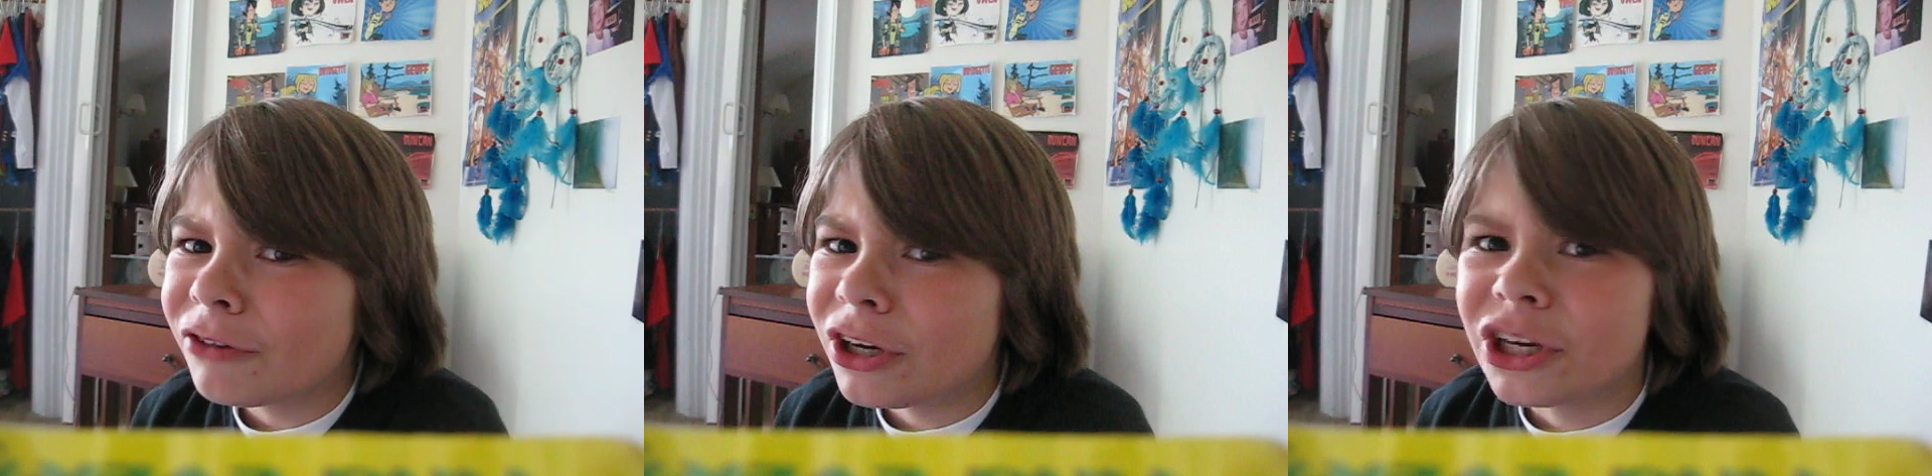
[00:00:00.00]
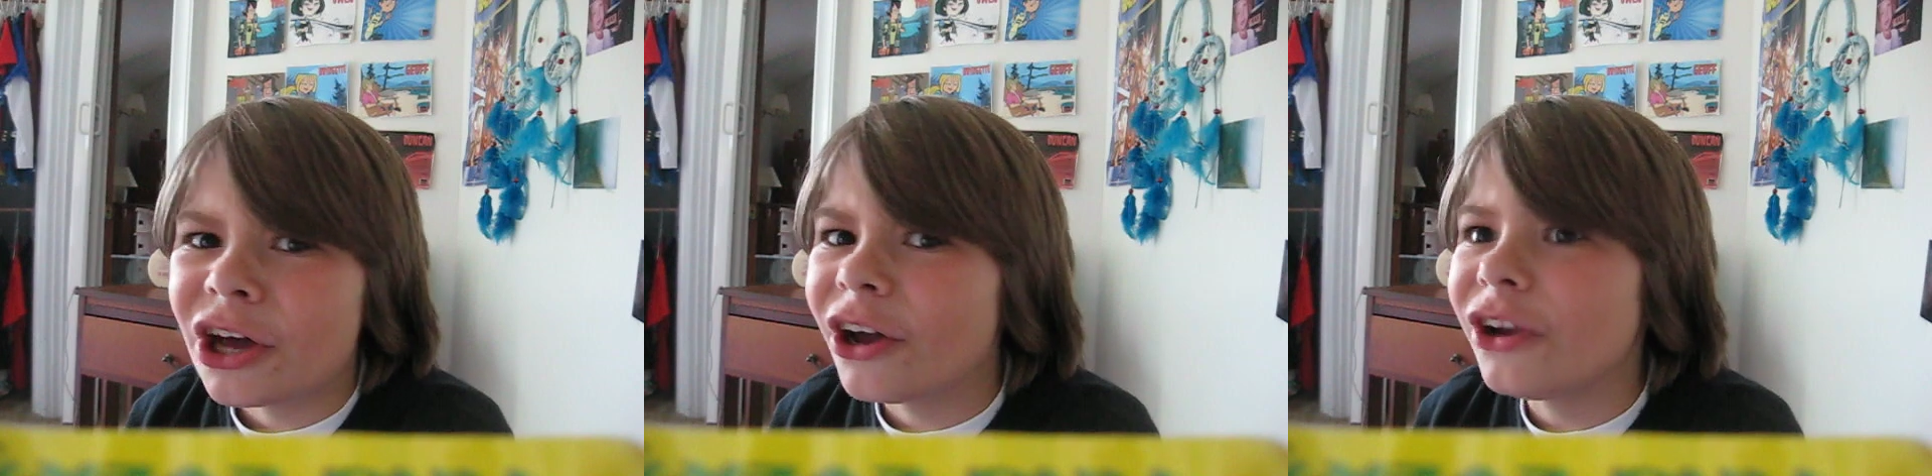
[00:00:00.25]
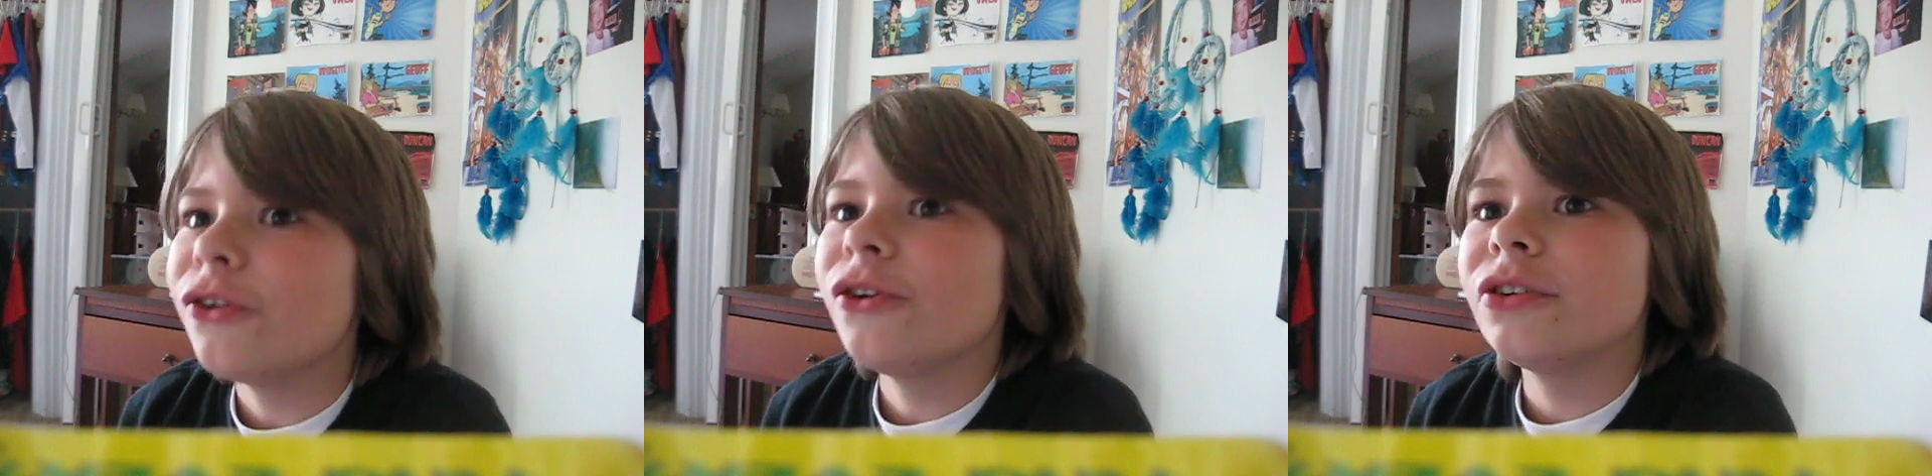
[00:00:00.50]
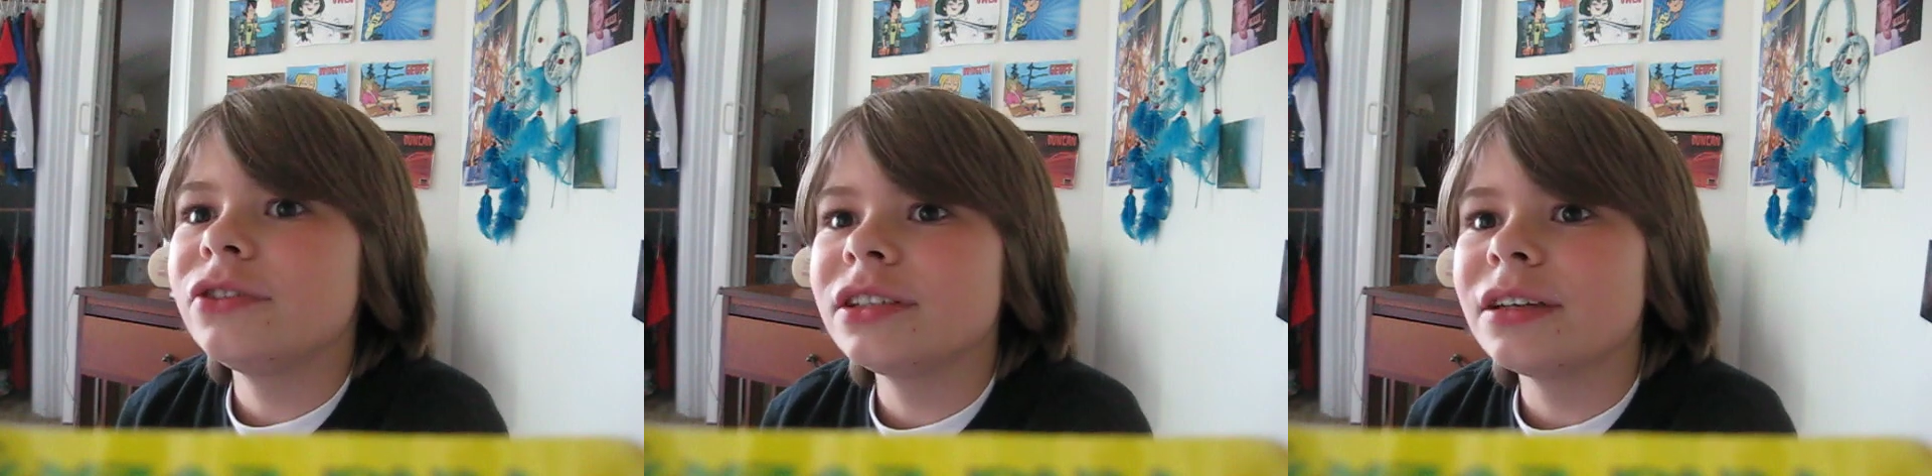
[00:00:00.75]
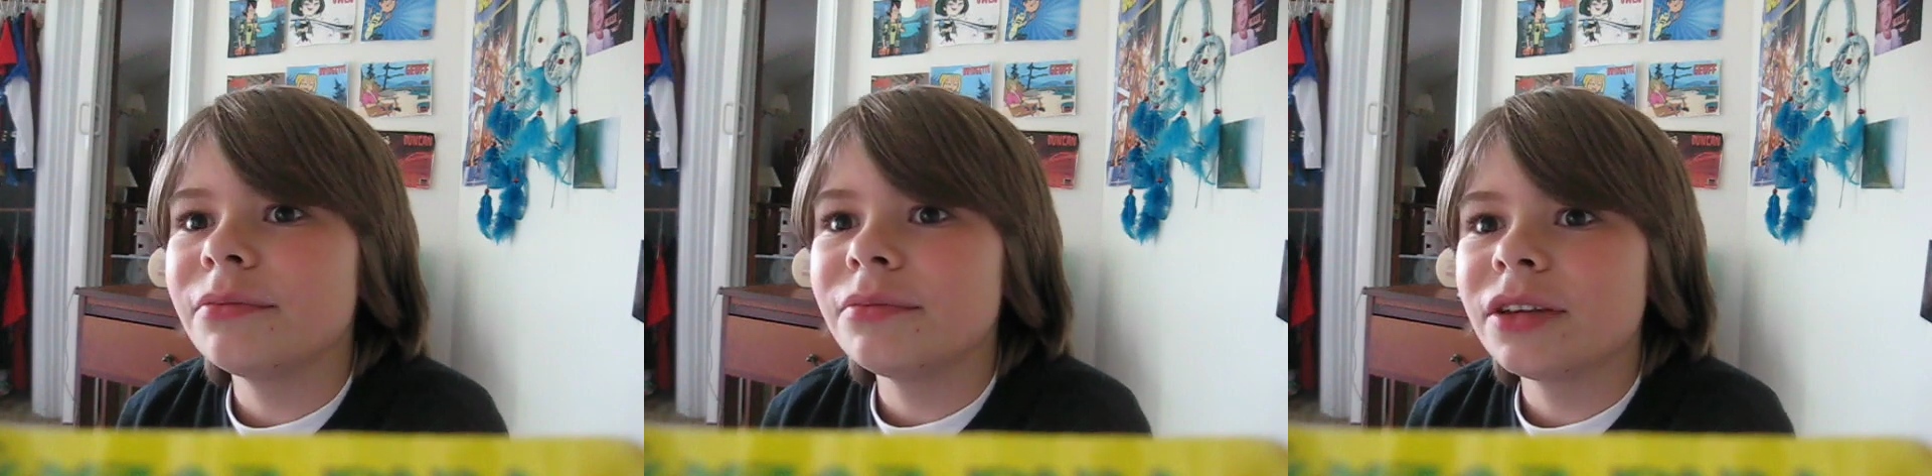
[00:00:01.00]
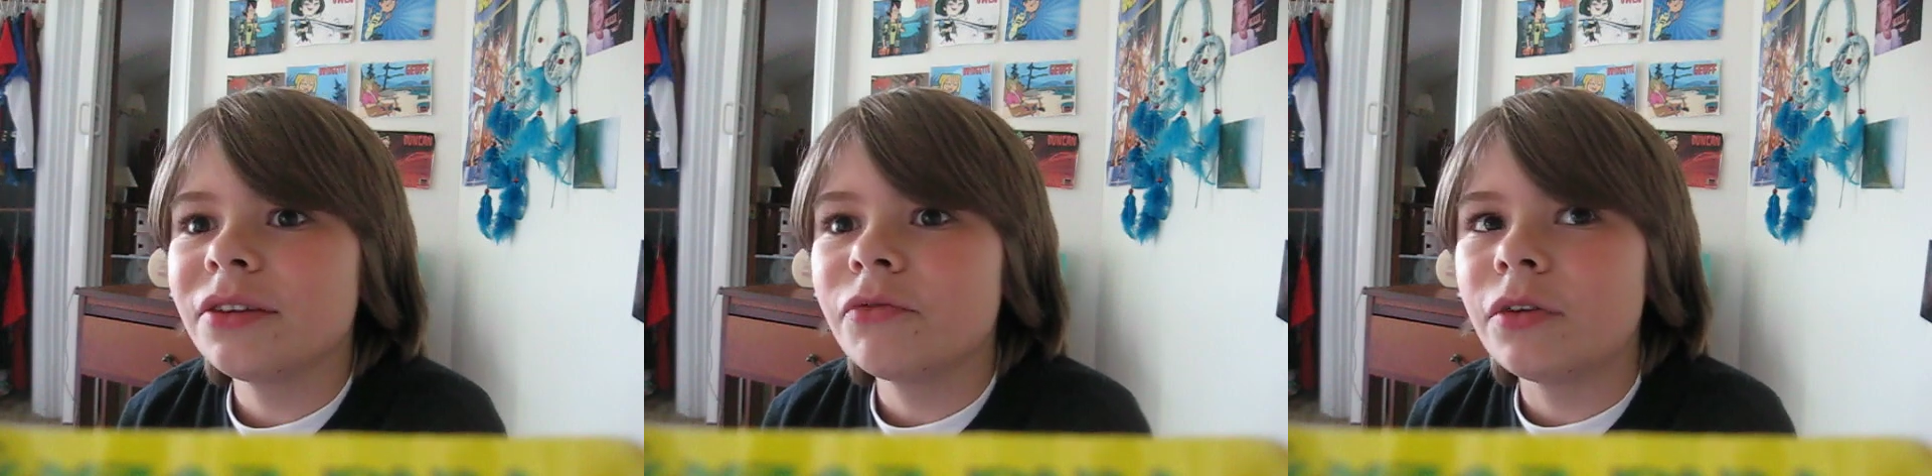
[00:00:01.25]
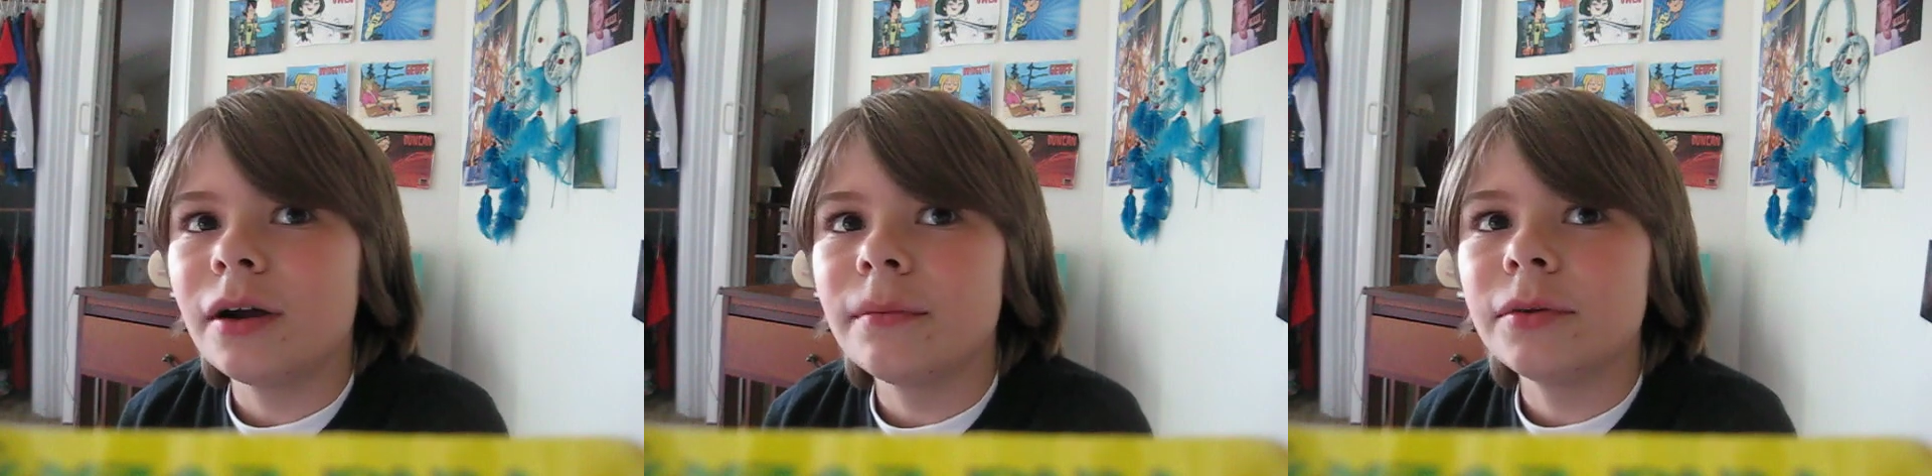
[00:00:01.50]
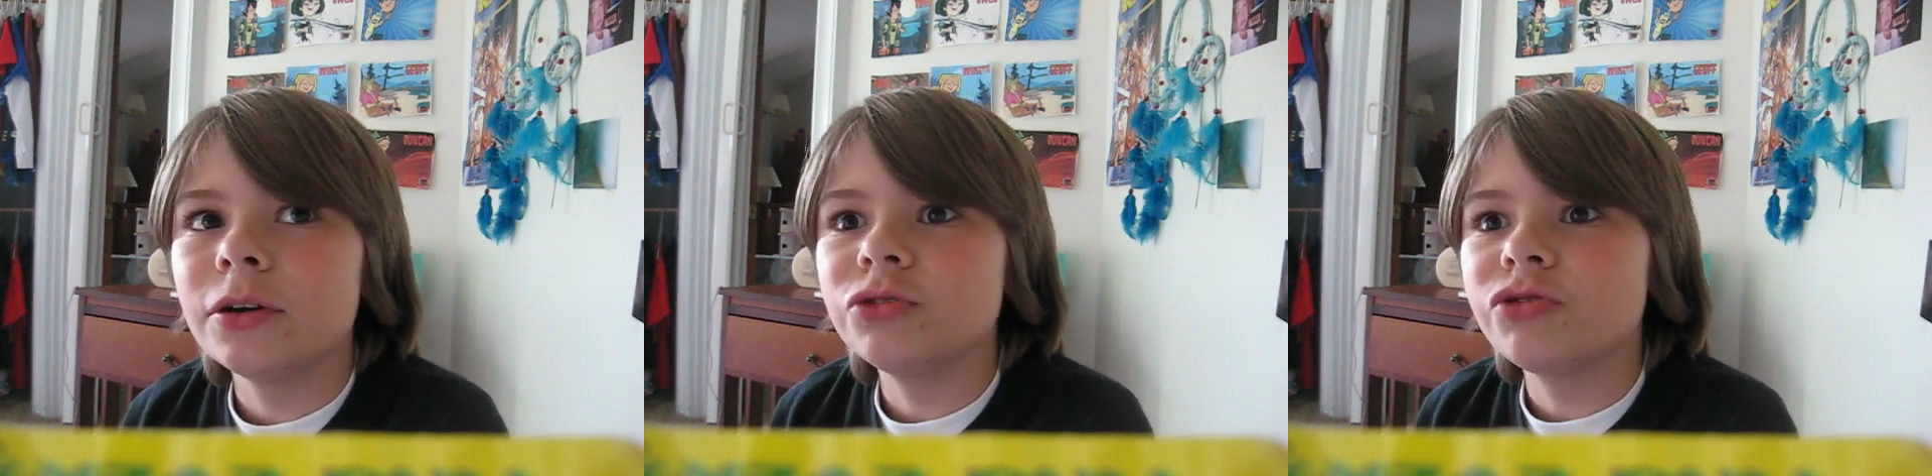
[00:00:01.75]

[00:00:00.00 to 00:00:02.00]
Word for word: retired or something from her